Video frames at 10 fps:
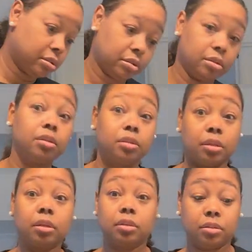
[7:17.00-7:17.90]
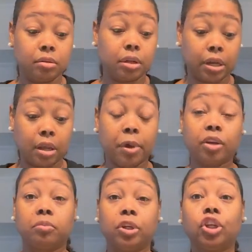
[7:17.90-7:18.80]
these things look like they about
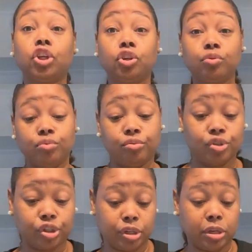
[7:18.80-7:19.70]
to be huge.